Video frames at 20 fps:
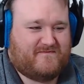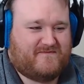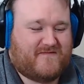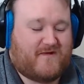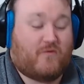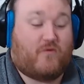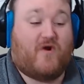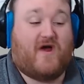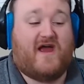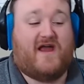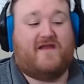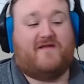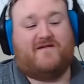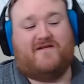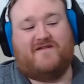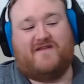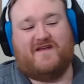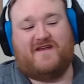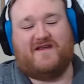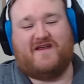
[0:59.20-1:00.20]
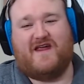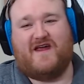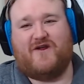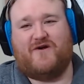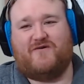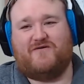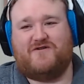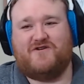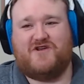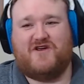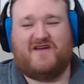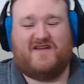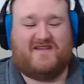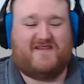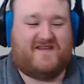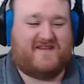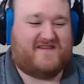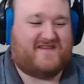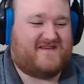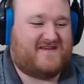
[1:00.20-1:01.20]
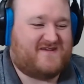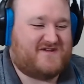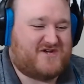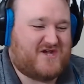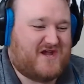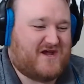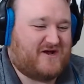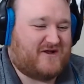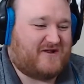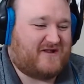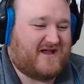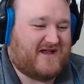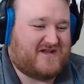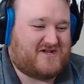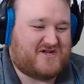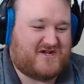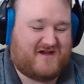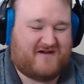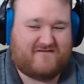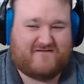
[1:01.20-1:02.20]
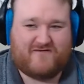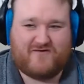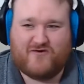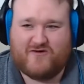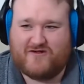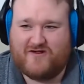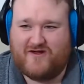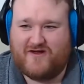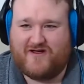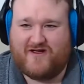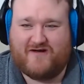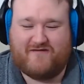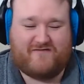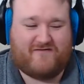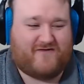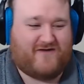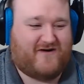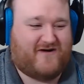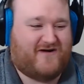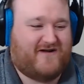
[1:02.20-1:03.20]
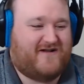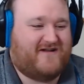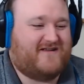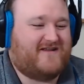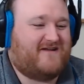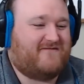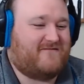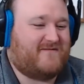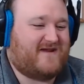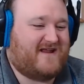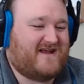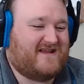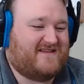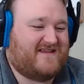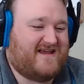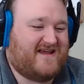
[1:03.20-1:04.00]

Right, and then and then GL, HF, good luck, have fun, and everybody had the